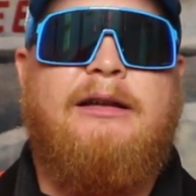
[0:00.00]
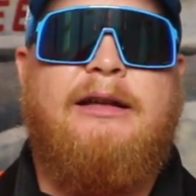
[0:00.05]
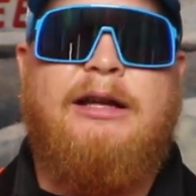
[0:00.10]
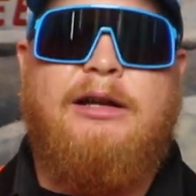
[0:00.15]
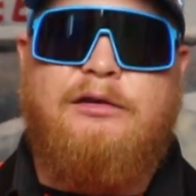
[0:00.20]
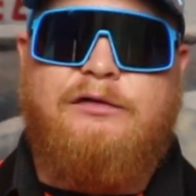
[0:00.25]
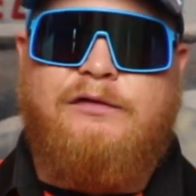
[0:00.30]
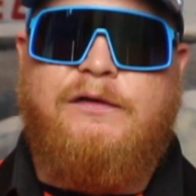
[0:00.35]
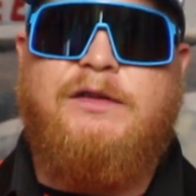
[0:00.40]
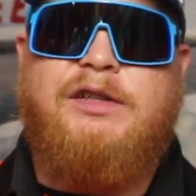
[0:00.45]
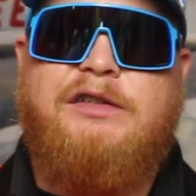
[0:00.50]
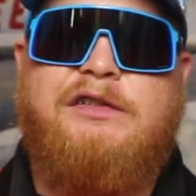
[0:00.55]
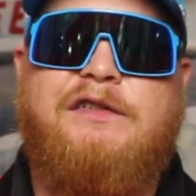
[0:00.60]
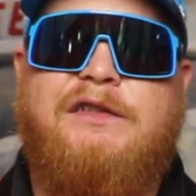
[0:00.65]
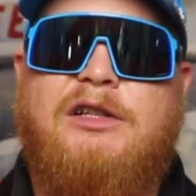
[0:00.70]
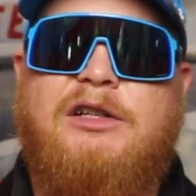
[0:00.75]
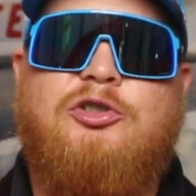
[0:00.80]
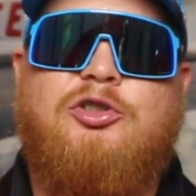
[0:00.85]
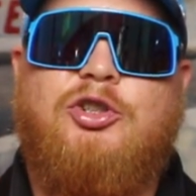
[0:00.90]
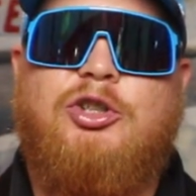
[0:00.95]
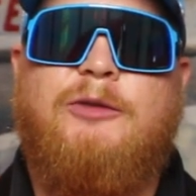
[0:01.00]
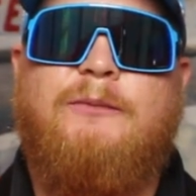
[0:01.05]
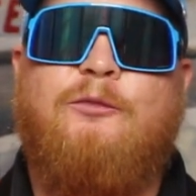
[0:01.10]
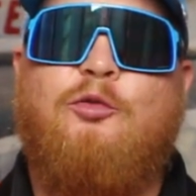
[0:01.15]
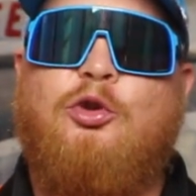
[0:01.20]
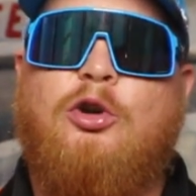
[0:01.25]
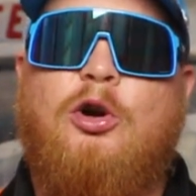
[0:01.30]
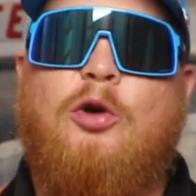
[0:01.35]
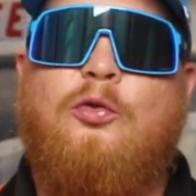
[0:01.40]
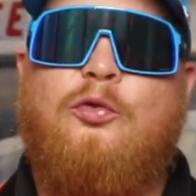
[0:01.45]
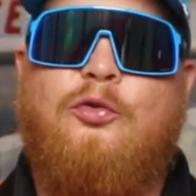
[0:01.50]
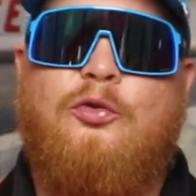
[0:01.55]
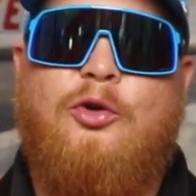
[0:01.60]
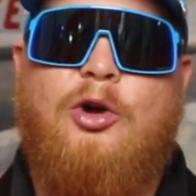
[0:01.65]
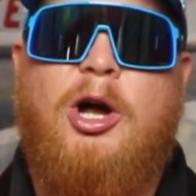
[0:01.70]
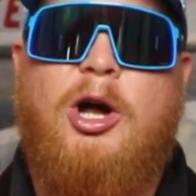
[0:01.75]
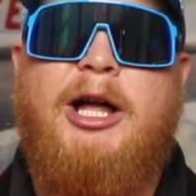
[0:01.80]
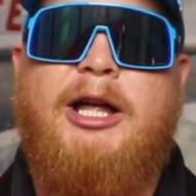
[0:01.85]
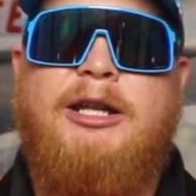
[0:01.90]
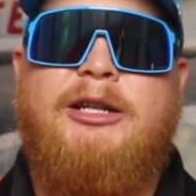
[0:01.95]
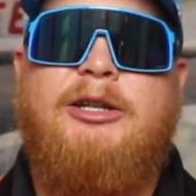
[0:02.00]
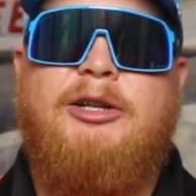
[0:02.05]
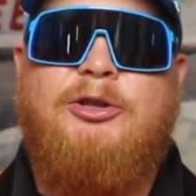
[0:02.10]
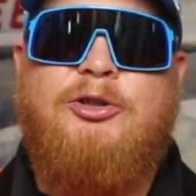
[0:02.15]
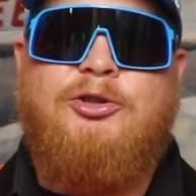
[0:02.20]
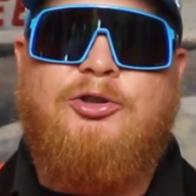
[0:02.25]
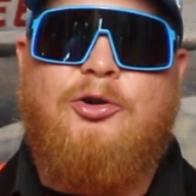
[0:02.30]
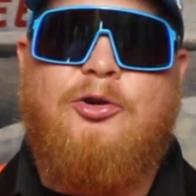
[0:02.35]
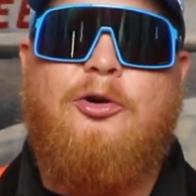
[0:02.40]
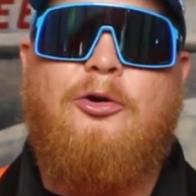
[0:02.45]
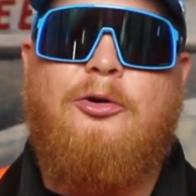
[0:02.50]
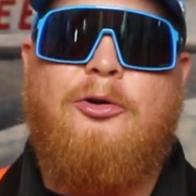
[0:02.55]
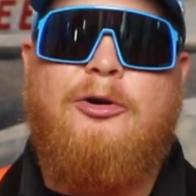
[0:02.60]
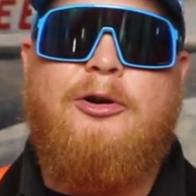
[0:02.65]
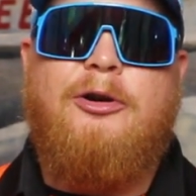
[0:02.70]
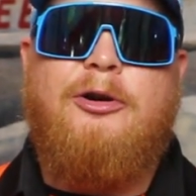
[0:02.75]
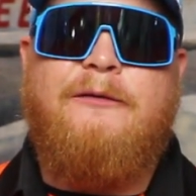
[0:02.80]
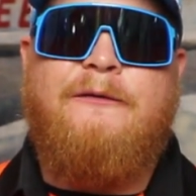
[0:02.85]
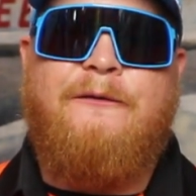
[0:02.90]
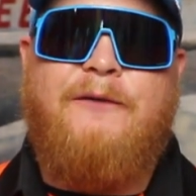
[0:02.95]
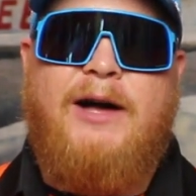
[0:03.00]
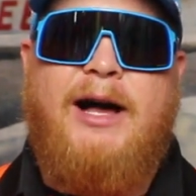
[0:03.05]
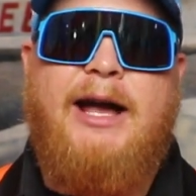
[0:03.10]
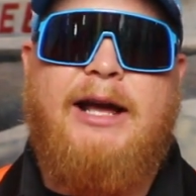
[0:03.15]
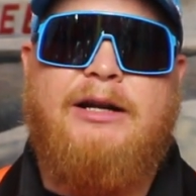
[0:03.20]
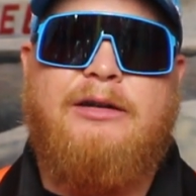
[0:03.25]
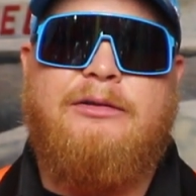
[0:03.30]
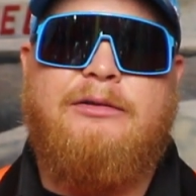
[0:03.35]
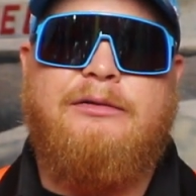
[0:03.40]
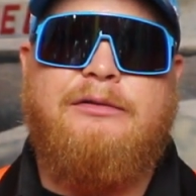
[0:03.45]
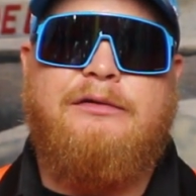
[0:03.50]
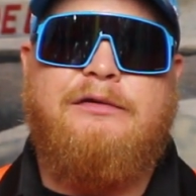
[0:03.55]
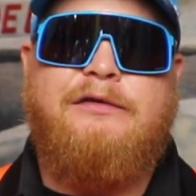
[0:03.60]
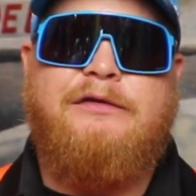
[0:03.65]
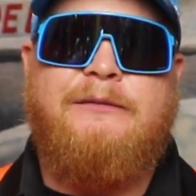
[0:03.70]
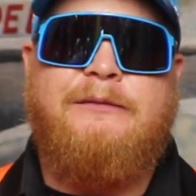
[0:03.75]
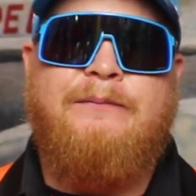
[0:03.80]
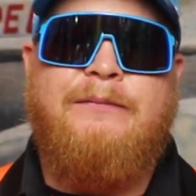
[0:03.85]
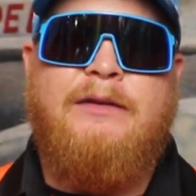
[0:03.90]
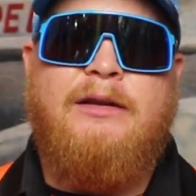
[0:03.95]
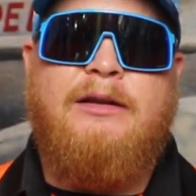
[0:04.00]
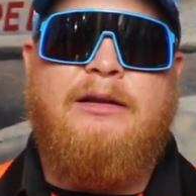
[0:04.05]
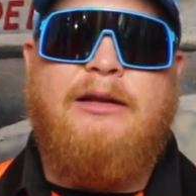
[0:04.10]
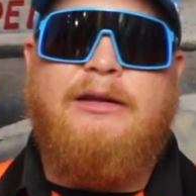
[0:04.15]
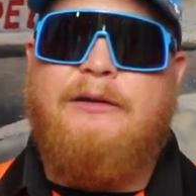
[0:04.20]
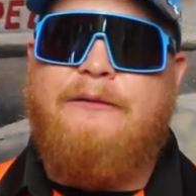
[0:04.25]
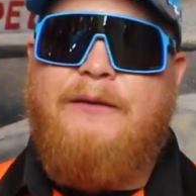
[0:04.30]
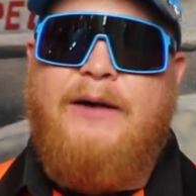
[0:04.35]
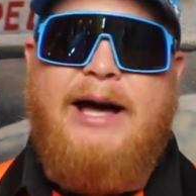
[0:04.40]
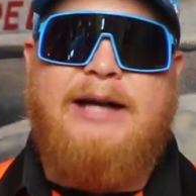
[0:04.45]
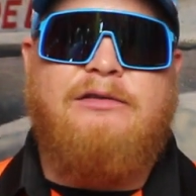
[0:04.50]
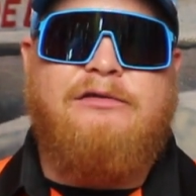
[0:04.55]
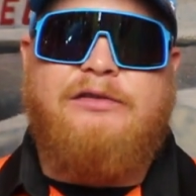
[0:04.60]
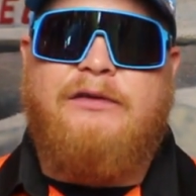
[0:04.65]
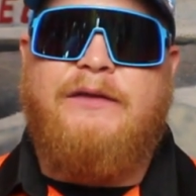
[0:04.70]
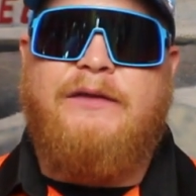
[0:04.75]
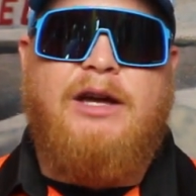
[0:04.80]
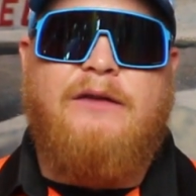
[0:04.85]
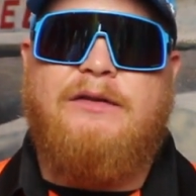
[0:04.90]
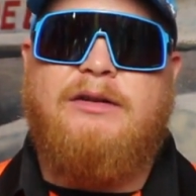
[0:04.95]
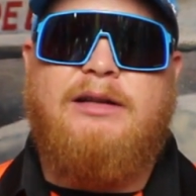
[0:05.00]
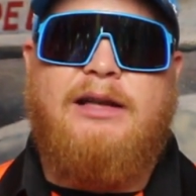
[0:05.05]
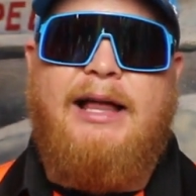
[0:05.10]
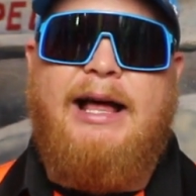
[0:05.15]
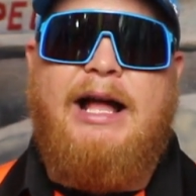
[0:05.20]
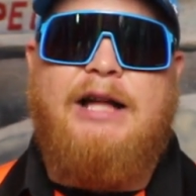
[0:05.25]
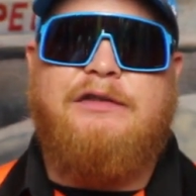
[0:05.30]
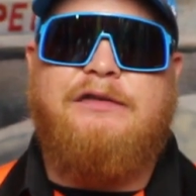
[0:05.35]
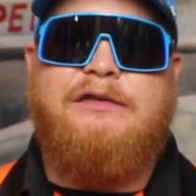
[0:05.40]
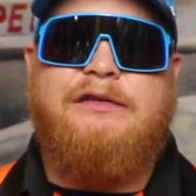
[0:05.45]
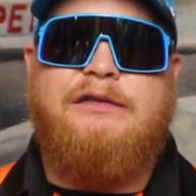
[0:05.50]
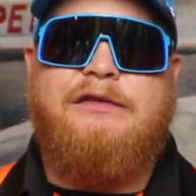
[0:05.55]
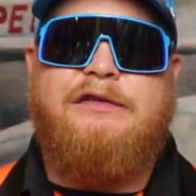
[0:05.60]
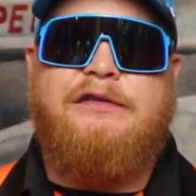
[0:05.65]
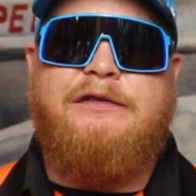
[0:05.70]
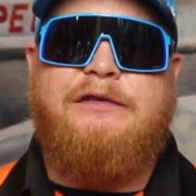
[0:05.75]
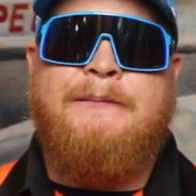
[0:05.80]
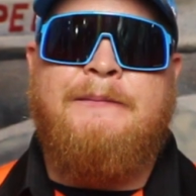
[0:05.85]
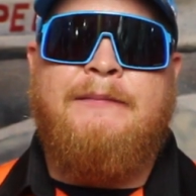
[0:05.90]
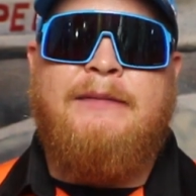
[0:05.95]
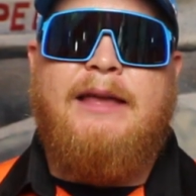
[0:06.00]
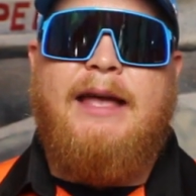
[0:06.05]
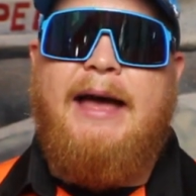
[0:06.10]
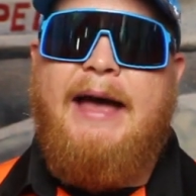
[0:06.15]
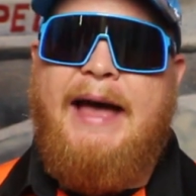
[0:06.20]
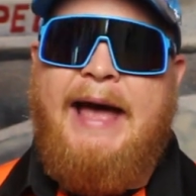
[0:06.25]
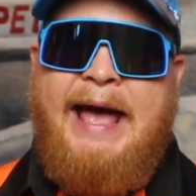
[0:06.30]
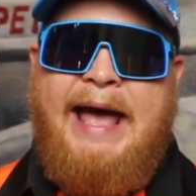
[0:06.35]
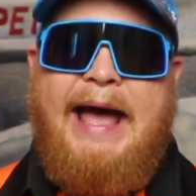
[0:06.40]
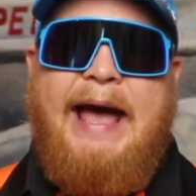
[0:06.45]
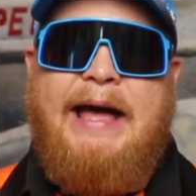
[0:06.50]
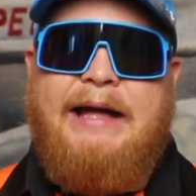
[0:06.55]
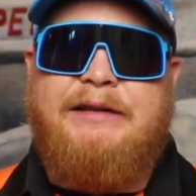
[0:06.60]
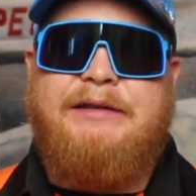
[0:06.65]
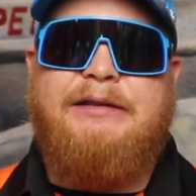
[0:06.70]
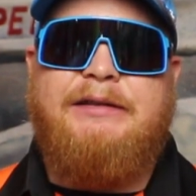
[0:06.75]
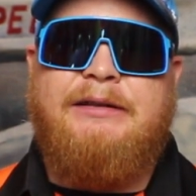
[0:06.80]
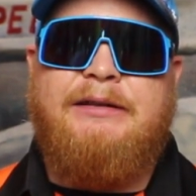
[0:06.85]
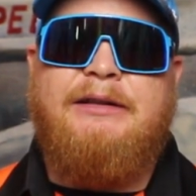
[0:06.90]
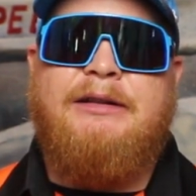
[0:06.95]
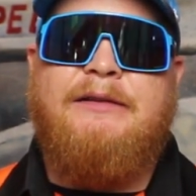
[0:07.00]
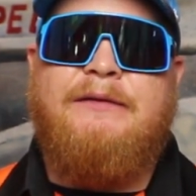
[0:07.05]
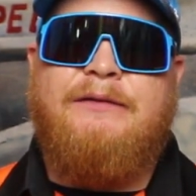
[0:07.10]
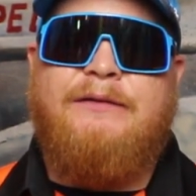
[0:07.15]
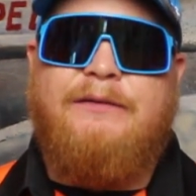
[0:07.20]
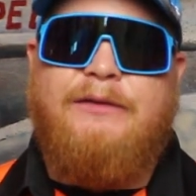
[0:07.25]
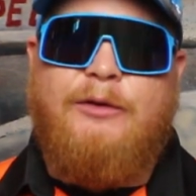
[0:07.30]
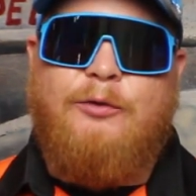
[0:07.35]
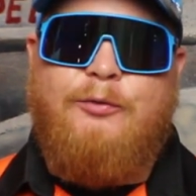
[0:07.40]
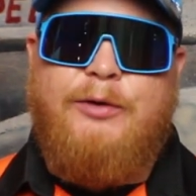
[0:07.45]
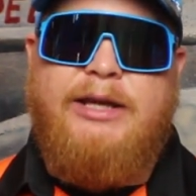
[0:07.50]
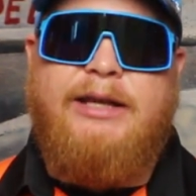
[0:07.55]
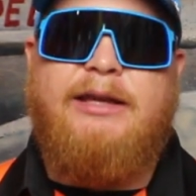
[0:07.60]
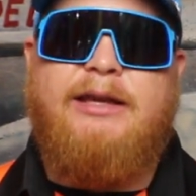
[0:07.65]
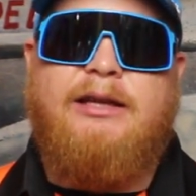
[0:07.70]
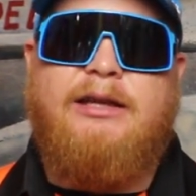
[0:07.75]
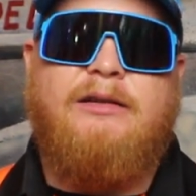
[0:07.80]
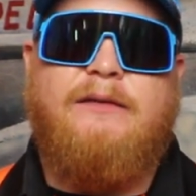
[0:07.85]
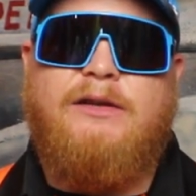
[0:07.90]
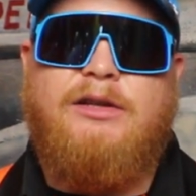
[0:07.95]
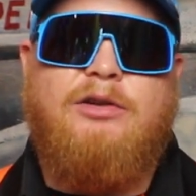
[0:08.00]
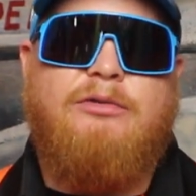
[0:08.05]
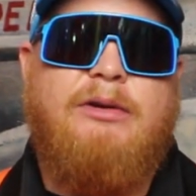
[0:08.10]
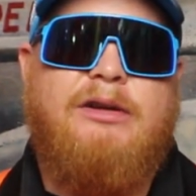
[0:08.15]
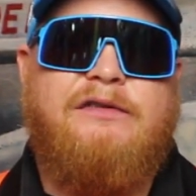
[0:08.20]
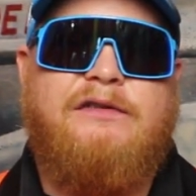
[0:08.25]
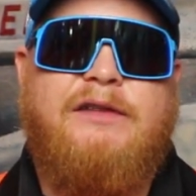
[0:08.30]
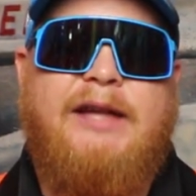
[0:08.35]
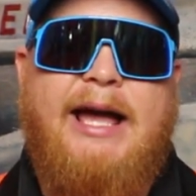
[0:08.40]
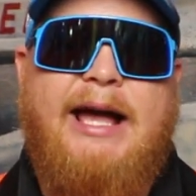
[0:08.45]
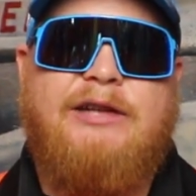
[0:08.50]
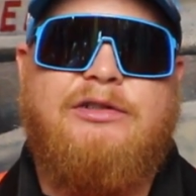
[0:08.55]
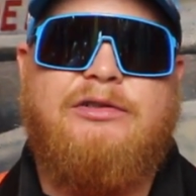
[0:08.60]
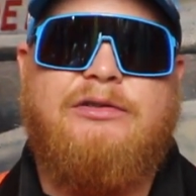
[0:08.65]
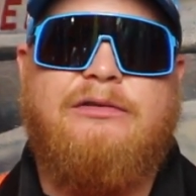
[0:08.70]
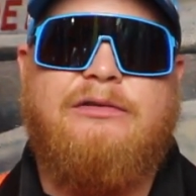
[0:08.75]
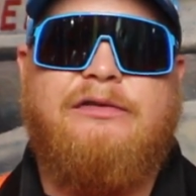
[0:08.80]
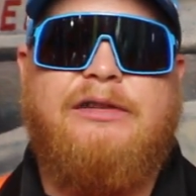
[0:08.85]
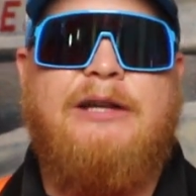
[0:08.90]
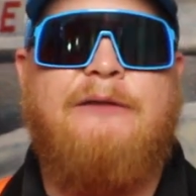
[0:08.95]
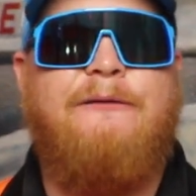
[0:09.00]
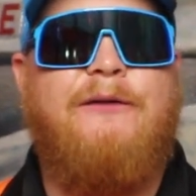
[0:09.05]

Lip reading: Here's the decision. We're going to run your finals and the finals of the other classes at the weekend of the U.S. Nationals.